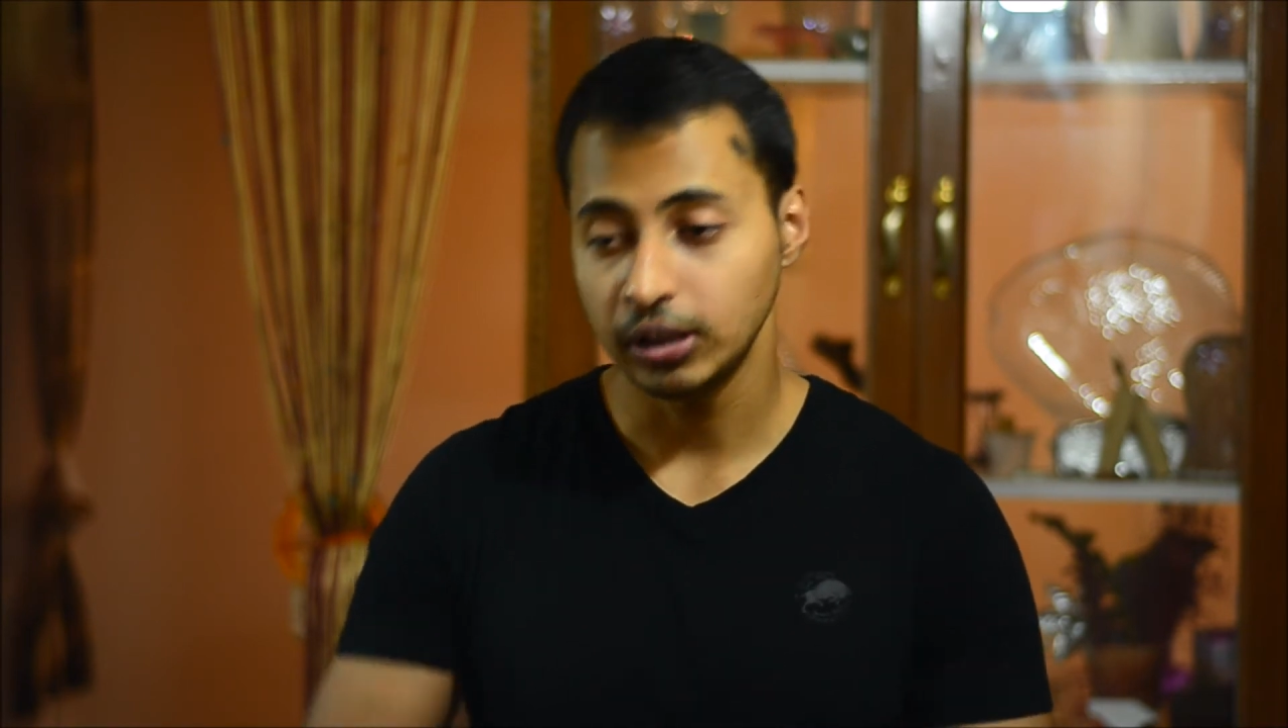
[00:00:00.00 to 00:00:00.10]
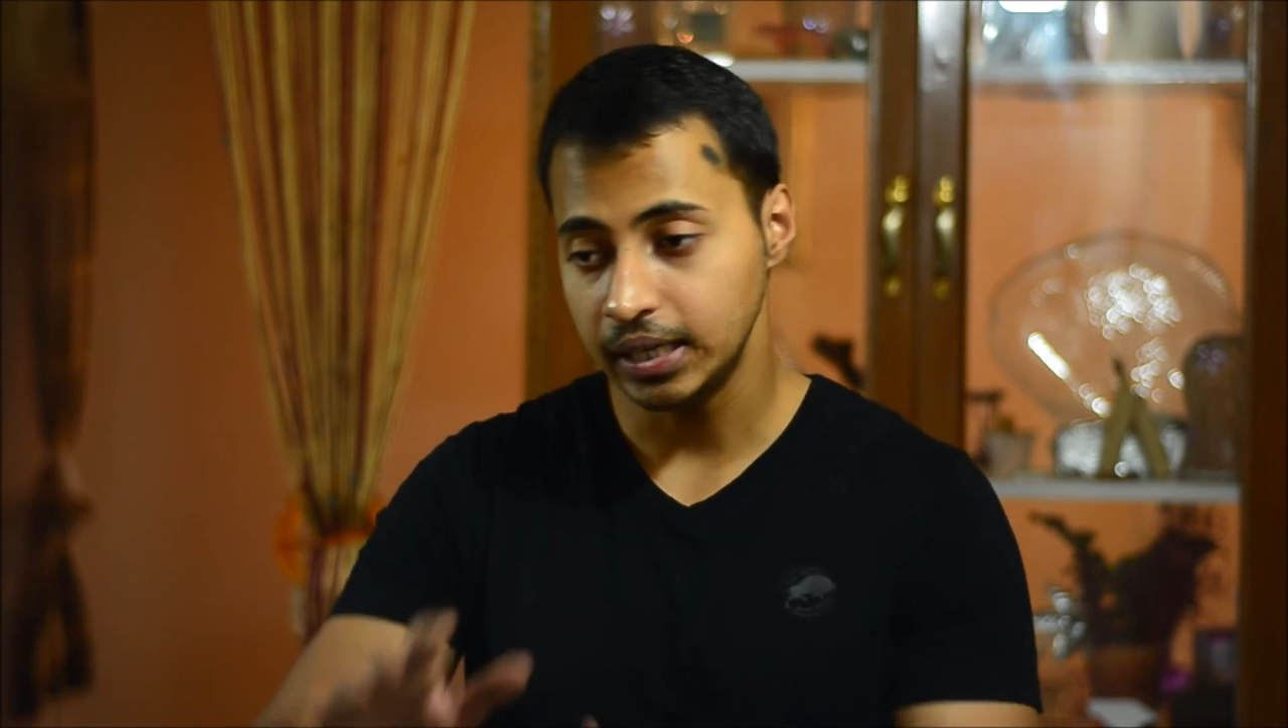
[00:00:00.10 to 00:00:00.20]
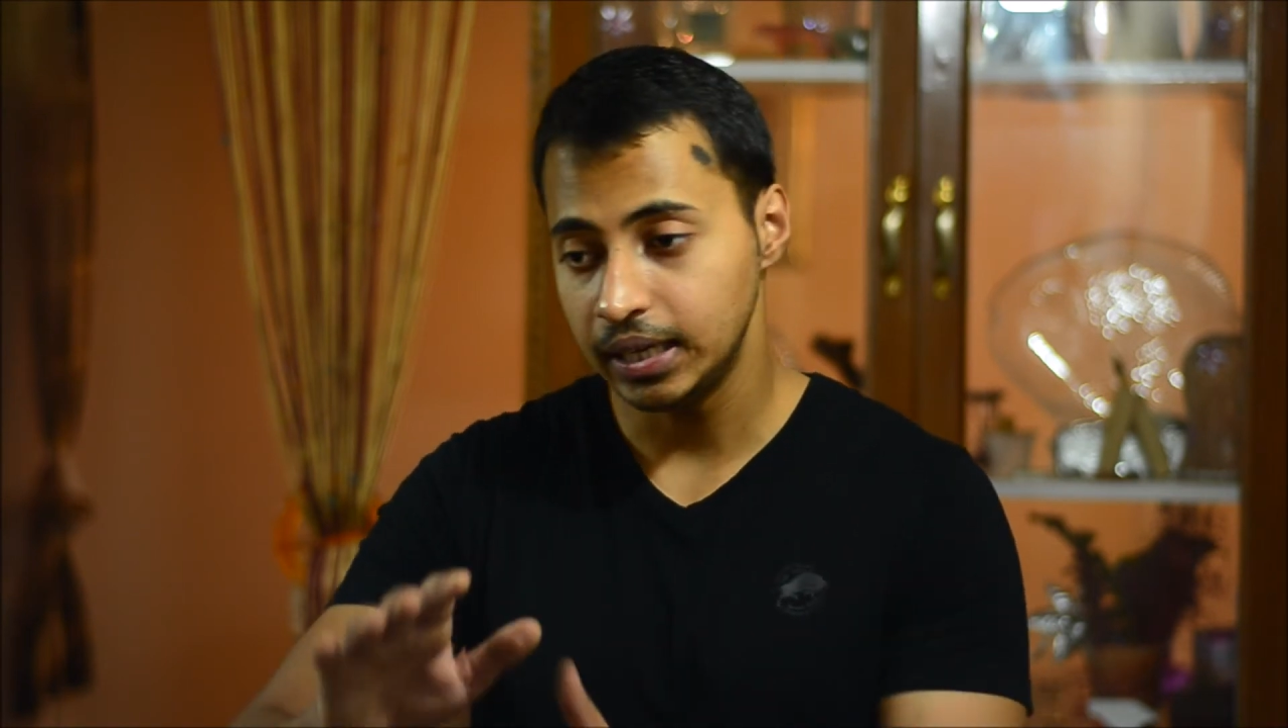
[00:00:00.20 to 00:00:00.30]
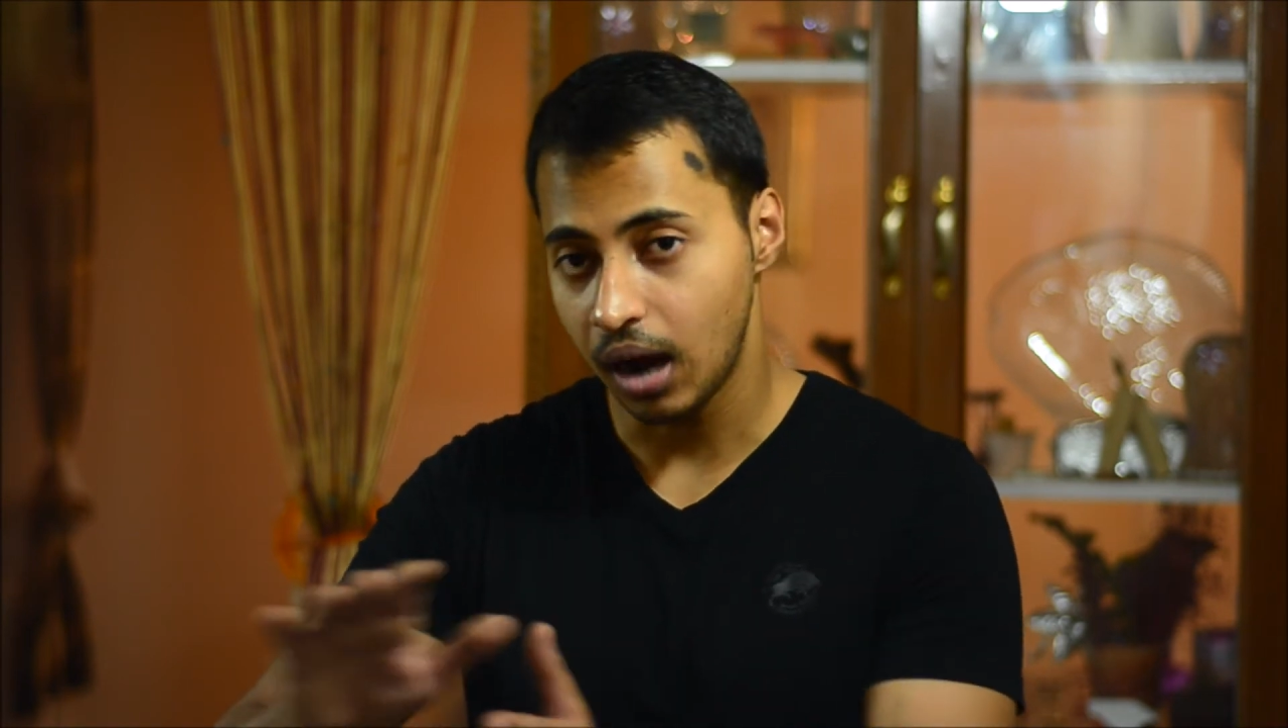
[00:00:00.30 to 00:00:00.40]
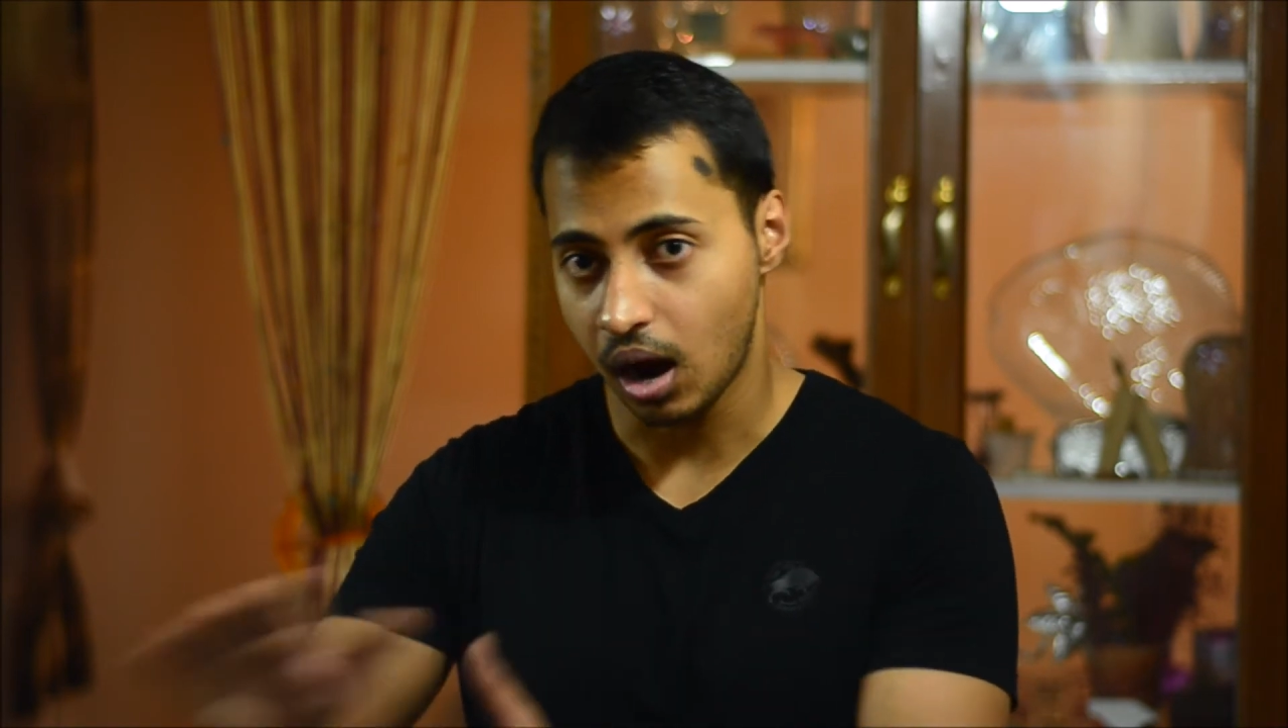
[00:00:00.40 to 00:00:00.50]
the
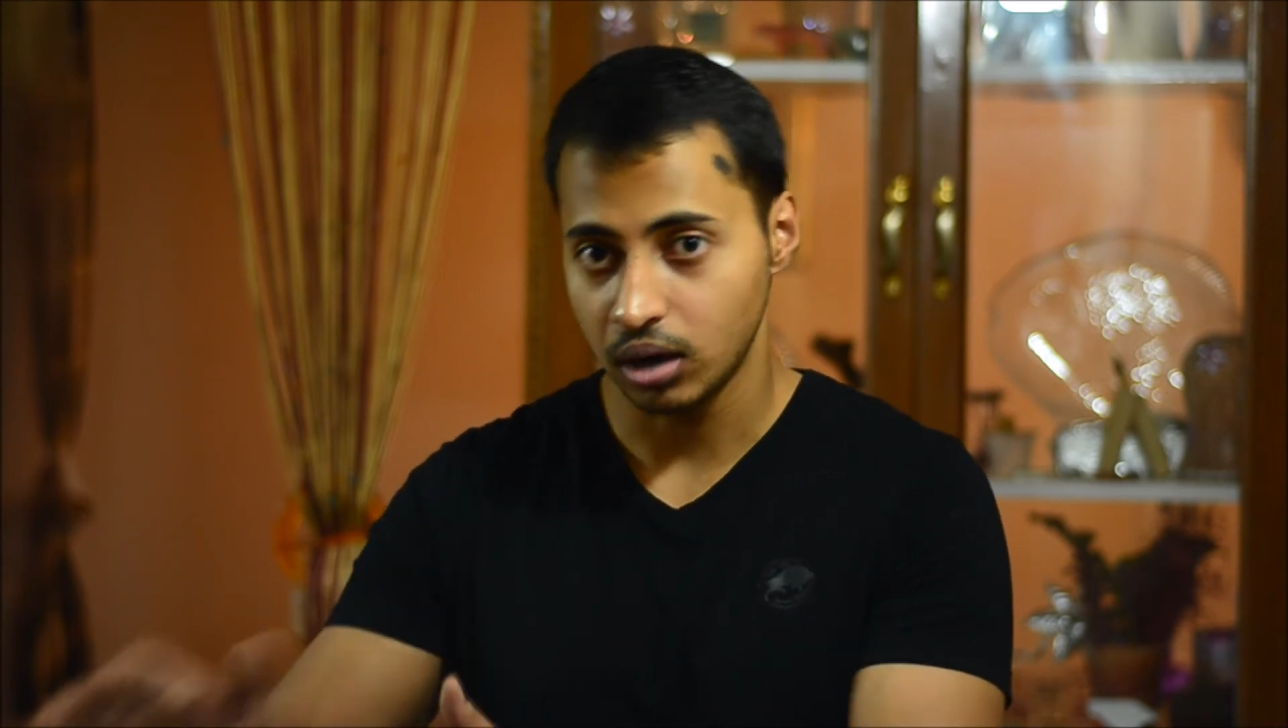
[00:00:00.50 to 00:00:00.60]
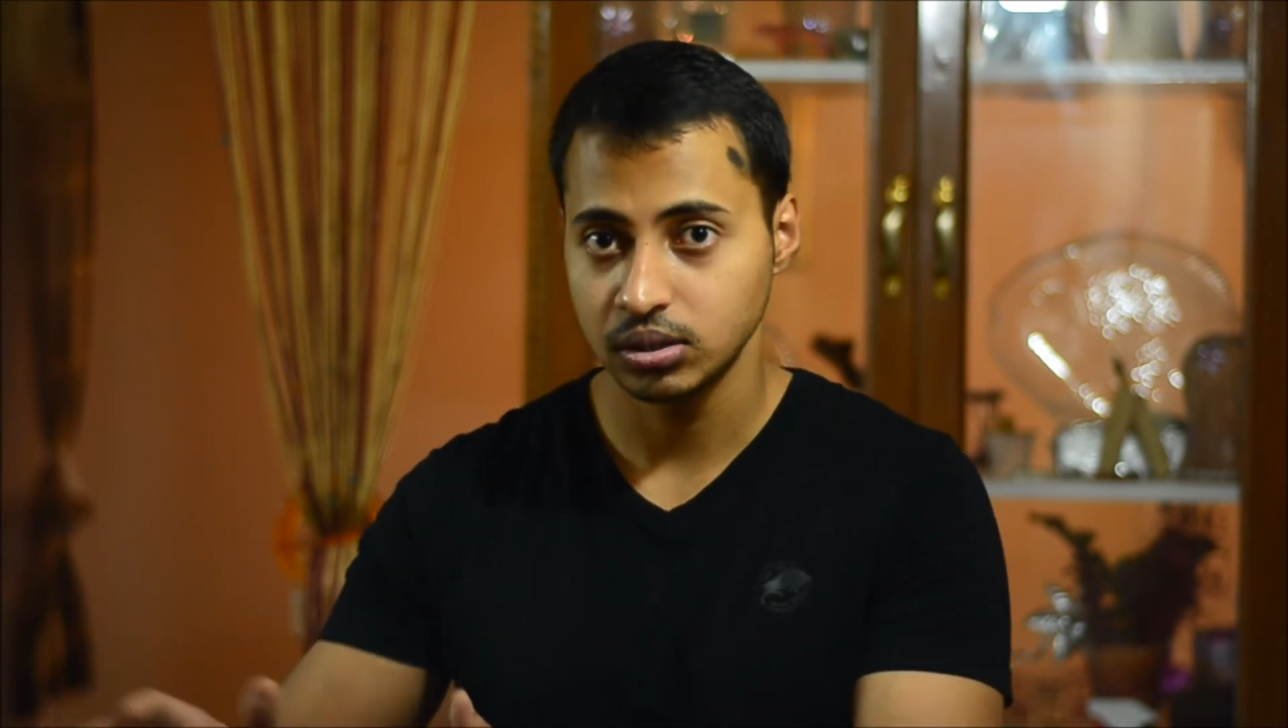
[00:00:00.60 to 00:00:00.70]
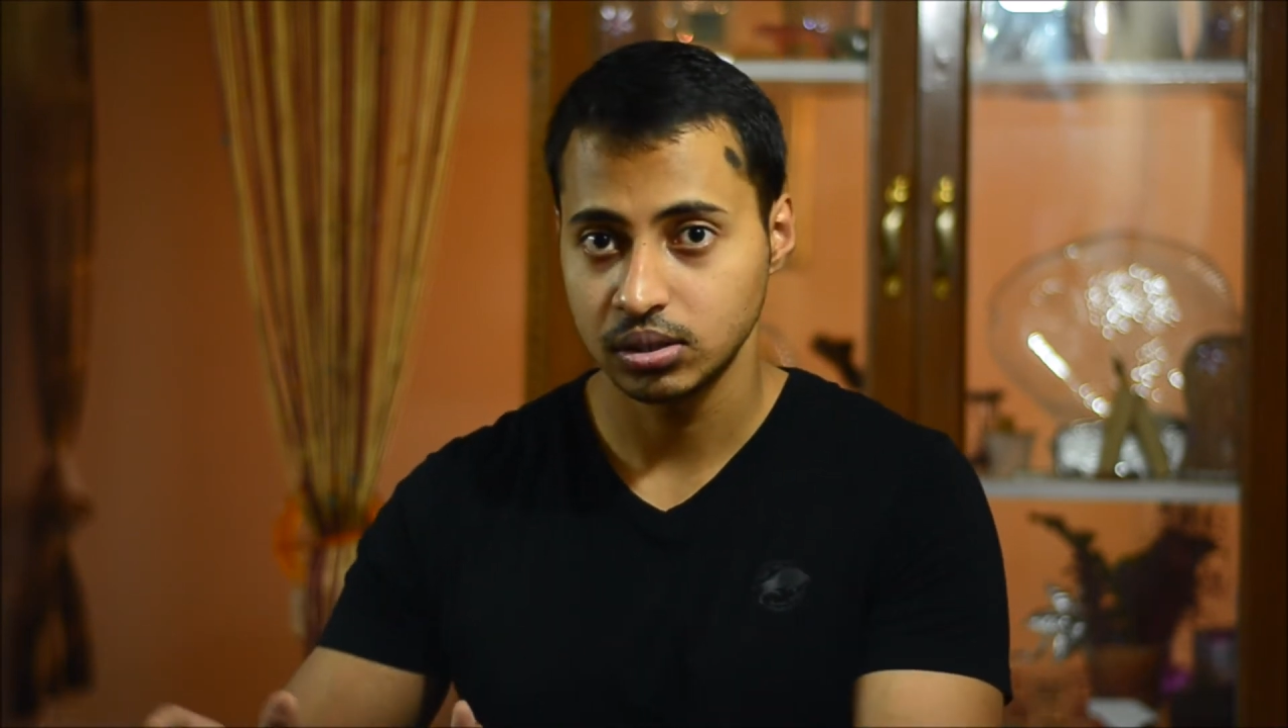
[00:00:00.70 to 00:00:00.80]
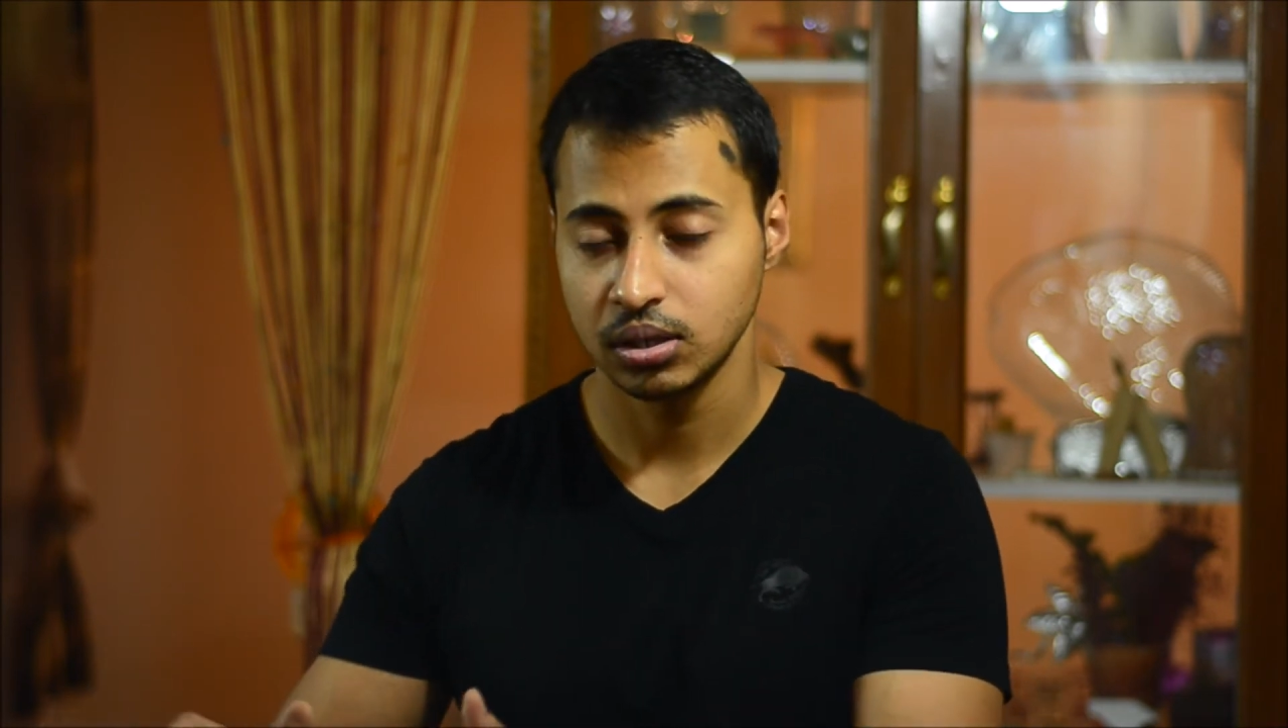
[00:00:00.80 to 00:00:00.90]
cars